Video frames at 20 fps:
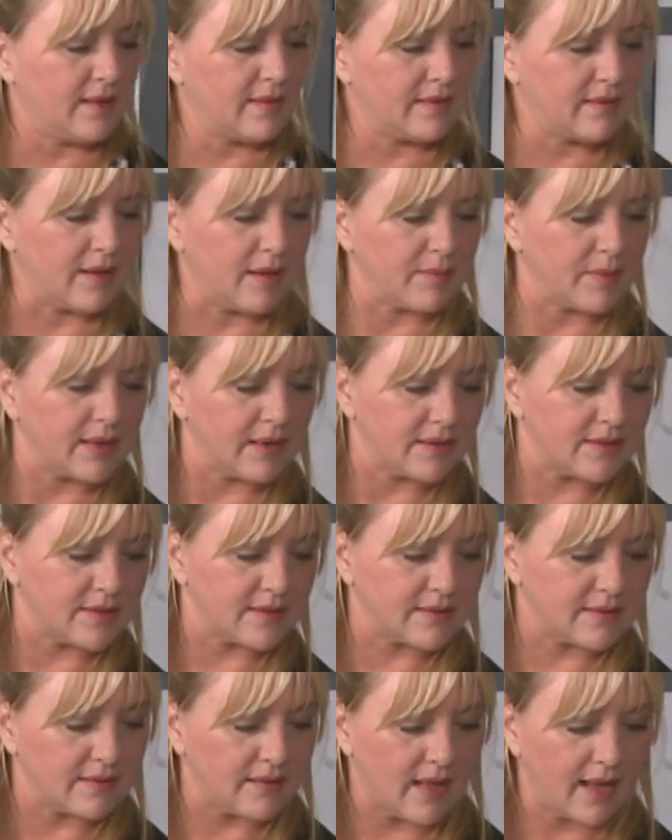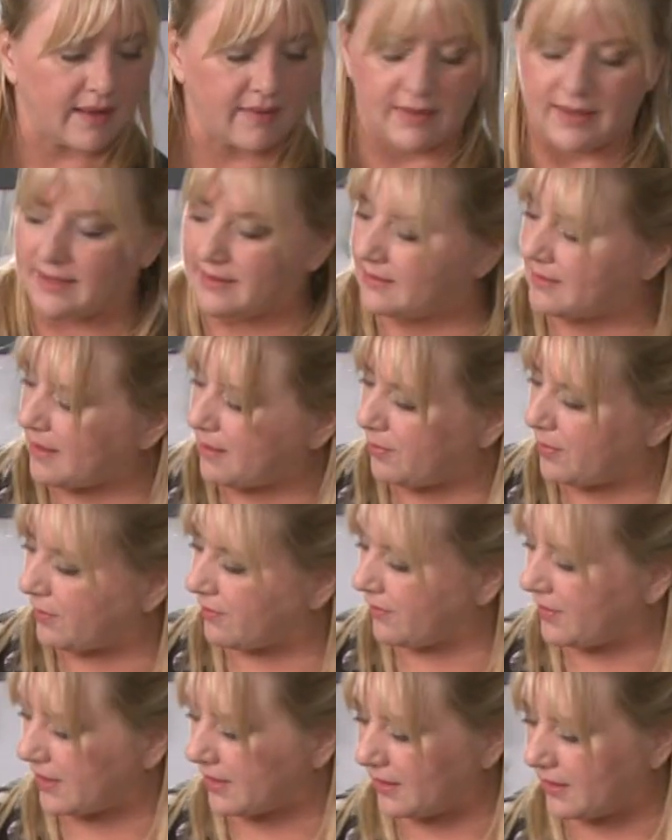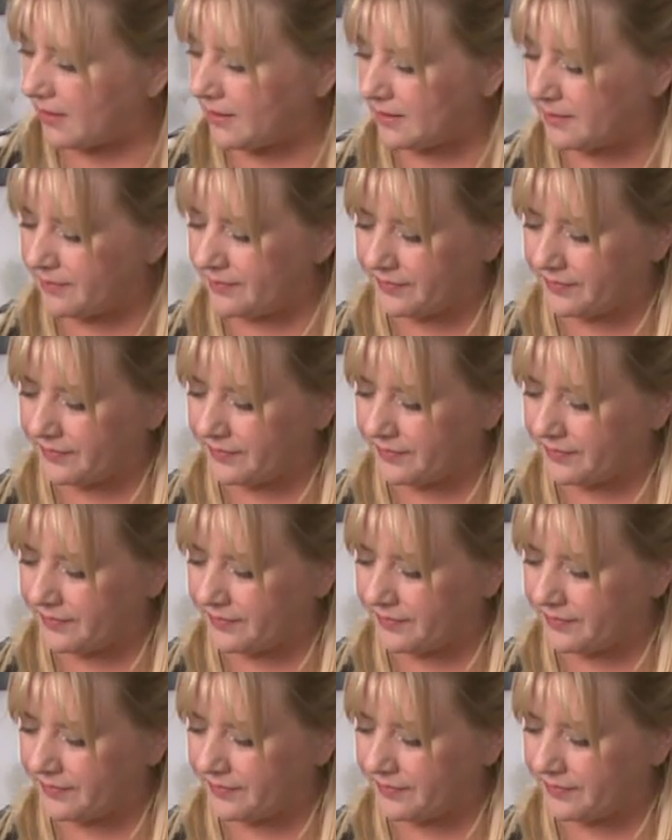So I'm going to just line these up over here.